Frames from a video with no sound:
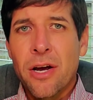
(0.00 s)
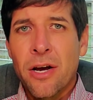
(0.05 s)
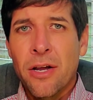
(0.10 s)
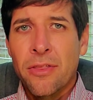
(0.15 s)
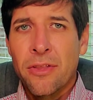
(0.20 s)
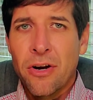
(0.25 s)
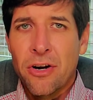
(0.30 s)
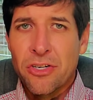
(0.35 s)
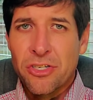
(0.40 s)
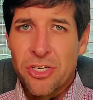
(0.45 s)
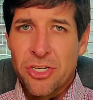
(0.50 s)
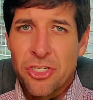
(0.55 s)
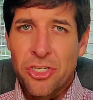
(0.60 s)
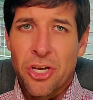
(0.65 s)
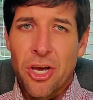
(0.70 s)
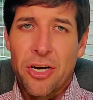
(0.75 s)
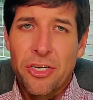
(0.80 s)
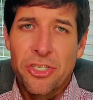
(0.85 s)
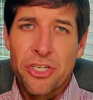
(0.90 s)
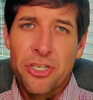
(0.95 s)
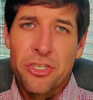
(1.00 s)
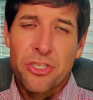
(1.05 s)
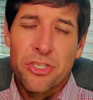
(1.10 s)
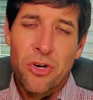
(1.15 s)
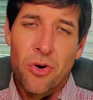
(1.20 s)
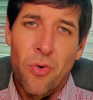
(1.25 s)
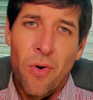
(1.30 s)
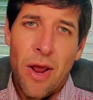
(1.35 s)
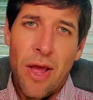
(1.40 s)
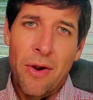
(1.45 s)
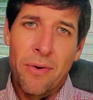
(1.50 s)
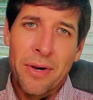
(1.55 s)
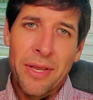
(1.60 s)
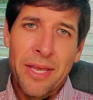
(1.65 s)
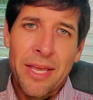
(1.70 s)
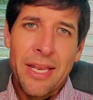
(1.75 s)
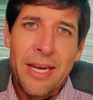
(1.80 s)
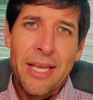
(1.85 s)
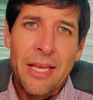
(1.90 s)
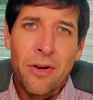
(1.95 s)
There's discussions around
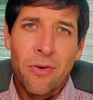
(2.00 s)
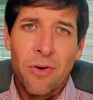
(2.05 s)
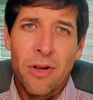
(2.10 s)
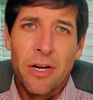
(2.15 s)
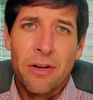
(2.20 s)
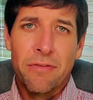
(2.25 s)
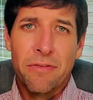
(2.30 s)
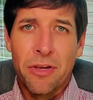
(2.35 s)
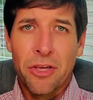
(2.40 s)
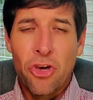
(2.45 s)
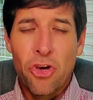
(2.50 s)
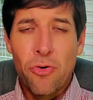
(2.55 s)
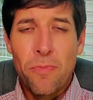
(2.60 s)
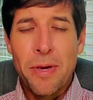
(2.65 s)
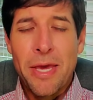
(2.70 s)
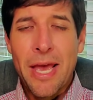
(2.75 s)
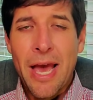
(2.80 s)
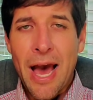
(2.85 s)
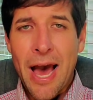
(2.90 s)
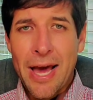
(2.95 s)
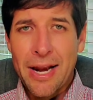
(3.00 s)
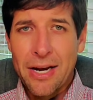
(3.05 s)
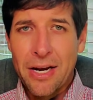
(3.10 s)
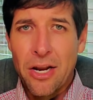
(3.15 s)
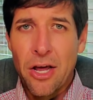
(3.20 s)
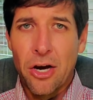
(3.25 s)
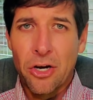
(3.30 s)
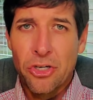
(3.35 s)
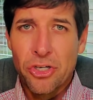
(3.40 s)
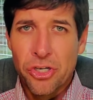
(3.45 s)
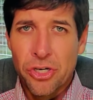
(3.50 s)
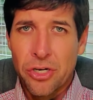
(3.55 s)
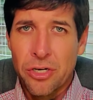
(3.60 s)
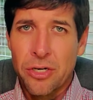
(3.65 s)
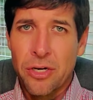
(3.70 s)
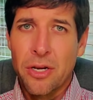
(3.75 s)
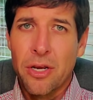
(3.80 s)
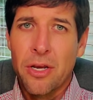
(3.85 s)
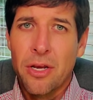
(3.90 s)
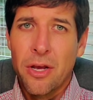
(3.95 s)
getting rid of the QBI
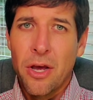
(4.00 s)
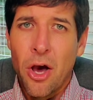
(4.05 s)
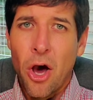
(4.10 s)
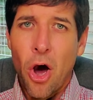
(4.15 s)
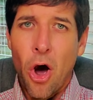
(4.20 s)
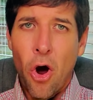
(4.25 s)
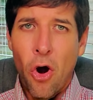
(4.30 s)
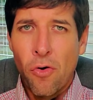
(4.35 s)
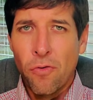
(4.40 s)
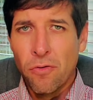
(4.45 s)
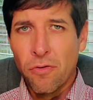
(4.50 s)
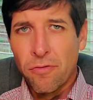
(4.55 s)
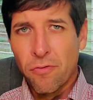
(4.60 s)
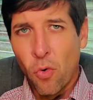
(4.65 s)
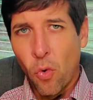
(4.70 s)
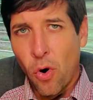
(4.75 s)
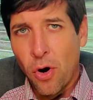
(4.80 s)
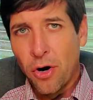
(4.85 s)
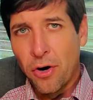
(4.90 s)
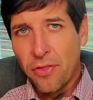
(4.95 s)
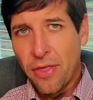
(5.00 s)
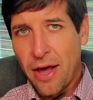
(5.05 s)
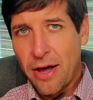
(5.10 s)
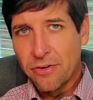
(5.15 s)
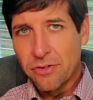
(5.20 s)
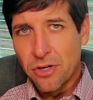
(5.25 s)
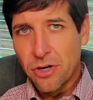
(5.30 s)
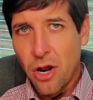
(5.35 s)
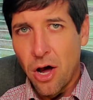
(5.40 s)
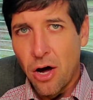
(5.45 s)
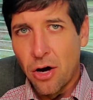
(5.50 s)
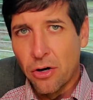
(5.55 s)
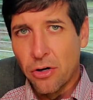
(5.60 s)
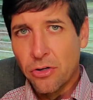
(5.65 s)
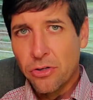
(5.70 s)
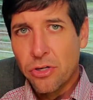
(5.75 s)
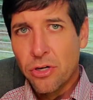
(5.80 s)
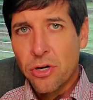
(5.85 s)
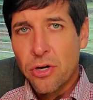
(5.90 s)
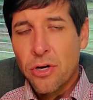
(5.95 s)
deduction over
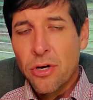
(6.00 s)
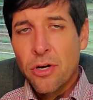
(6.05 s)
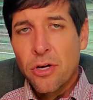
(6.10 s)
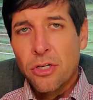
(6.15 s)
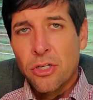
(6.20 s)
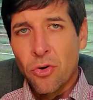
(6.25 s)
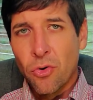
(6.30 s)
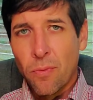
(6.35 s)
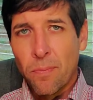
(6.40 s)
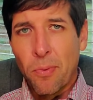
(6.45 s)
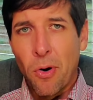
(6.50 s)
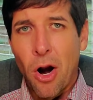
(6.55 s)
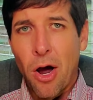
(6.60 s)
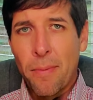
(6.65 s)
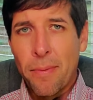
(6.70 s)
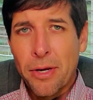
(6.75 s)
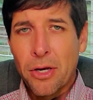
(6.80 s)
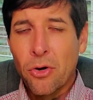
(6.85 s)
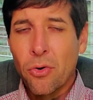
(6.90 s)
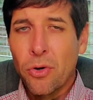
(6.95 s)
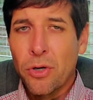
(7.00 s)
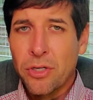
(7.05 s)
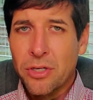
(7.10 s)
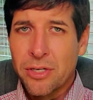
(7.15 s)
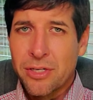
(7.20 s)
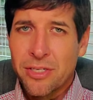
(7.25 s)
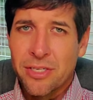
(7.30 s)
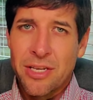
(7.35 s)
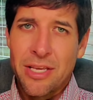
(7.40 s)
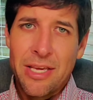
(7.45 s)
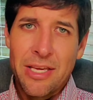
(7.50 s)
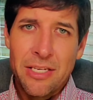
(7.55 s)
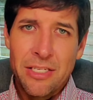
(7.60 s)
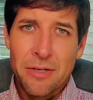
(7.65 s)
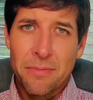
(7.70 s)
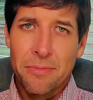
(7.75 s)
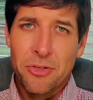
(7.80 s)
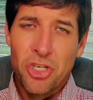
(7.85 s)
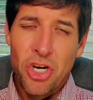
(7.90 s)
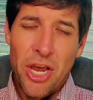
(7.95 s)
$400,000. So we're probably going to see
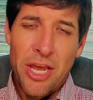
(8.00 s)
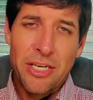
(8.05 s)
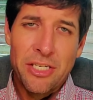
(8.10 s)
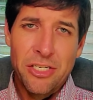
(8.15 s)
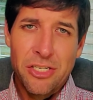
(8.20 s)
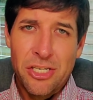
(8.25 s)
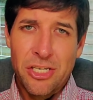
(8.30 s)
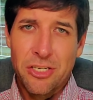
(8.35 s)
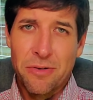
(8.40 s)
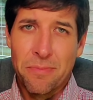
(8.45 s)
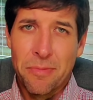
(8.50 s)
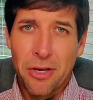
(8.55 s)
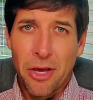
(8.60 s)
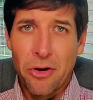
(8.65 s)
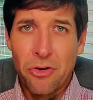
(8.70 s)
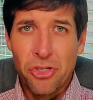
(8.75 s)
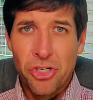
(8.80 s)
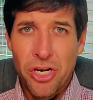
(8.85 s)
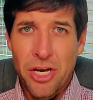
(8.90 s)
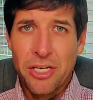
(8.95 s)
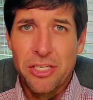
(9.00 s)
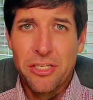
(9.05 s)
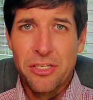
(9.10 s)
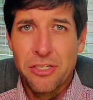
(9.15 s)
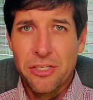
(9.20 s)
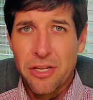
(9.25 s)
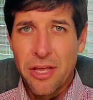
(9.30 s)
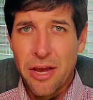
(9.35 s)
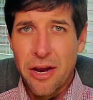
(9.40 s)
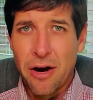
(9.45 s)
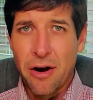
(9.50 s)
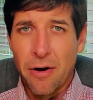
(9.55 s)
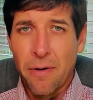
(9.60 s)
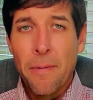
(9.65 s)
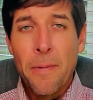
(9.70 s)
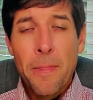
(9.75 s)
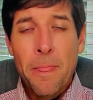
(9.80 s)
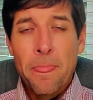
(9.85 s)
some changes and some negotiations there.